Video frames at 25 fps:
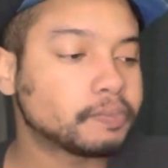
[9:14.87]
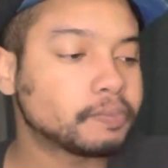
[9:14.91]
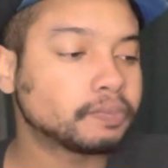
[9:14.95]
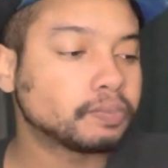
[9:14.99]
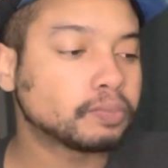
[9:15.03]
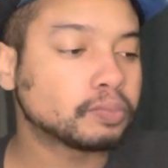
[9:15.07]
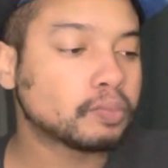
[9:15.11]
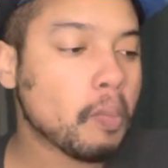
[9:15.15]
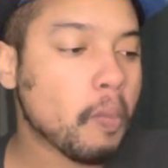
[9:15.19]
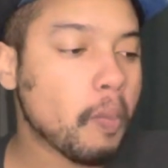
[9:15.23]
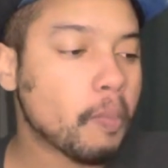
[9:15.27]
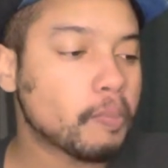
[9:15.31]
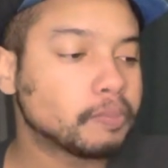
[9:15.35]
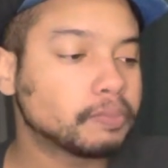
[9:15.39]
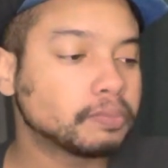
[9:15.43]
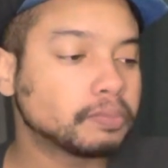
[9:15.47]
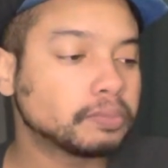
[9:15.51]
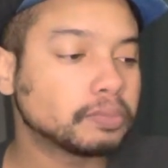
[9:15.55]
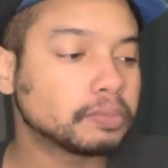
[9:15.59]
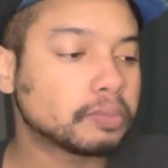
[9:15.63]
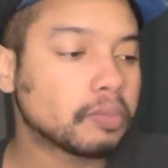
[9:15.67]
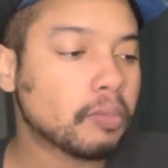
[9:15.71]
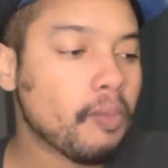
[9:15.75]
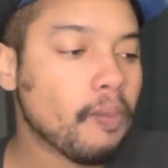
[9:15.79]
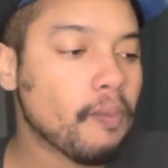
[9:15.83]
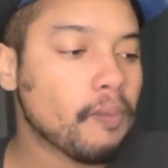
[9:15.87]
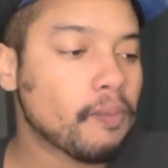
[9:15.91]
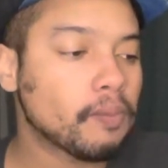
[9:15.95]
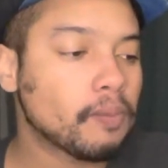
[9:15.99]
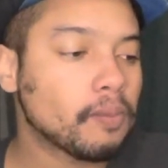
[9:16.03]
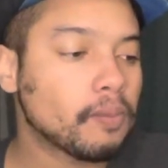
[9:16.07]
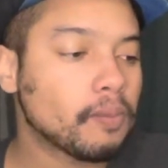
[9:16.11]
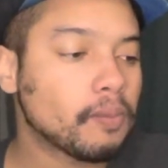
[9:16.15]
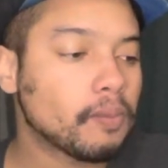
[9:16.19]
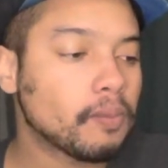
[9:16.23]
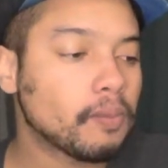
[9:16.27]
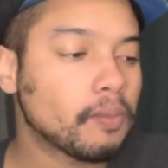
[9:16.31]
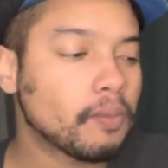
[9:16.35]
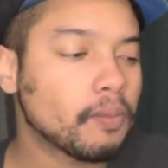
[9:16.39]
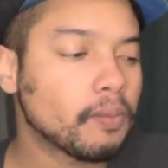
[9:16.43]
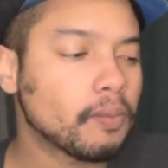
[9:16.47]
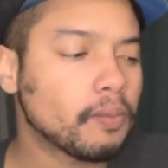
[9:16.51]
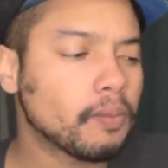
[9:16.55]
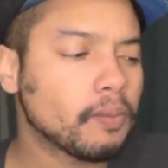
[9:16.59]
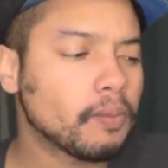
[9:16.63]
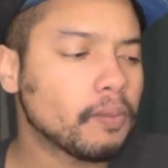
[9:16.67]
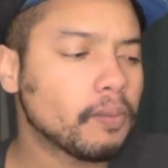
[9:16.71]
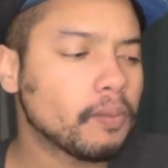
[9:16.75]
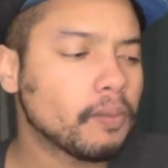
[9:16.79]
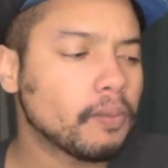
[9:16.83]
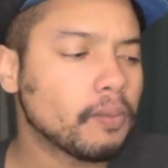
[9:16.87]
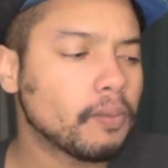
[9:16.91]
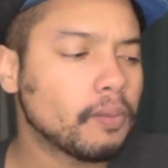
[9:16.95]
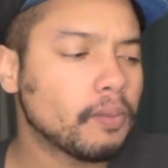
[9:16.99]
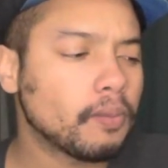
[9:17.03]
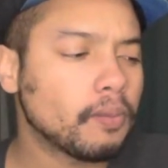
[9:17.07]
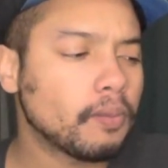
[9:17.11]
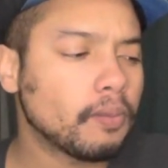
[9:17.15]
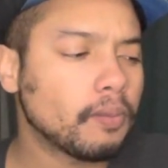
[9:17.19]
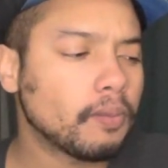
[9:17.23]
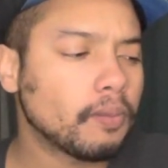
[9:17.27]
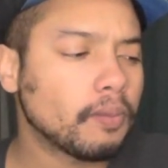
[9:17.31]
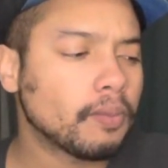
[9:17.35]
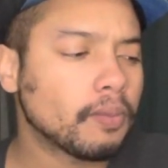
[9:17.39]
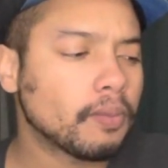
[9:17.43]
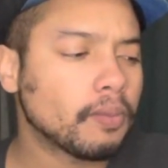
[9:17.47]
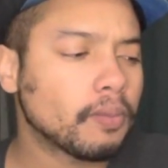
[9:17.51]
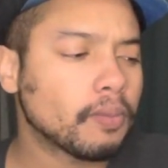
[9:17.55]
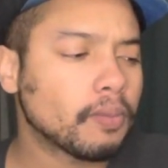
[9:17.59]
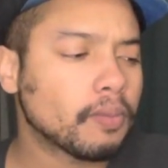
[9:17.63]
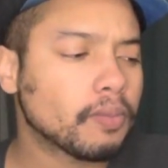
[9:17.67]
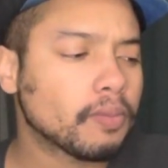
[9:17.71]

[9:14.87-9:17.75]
Nothing is said.